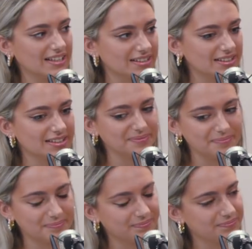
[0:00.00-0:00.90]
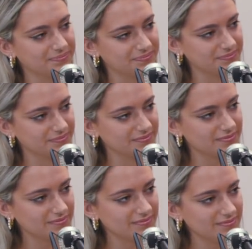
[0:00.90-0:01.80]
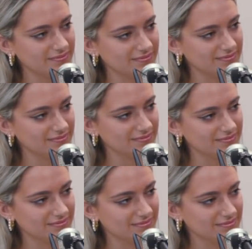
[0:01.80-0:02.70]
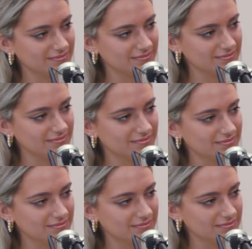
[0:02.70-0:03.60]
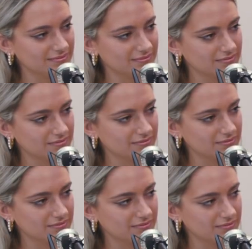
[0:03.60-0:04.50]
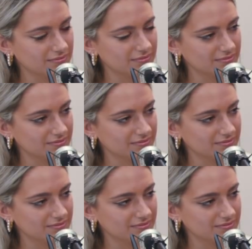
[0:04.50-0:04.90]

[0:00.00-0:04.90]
[no speech]